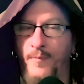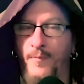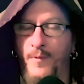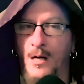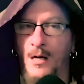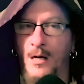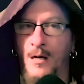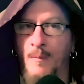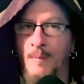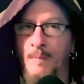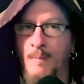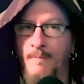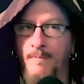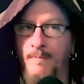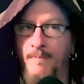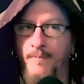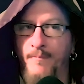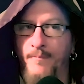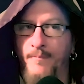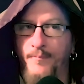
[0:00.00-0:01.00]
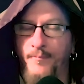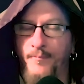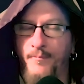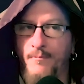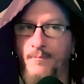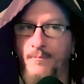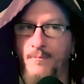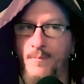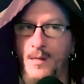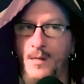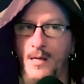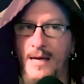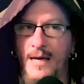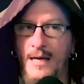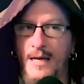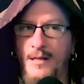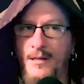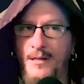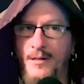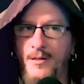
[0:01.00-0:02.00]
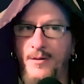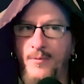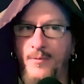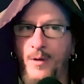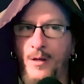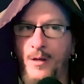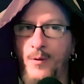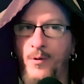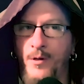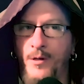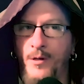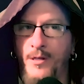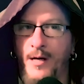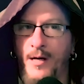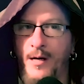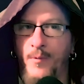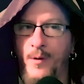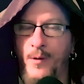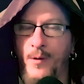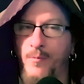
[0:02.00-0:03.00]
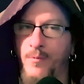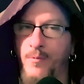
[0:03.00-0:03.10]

Um, and we would, uh, we,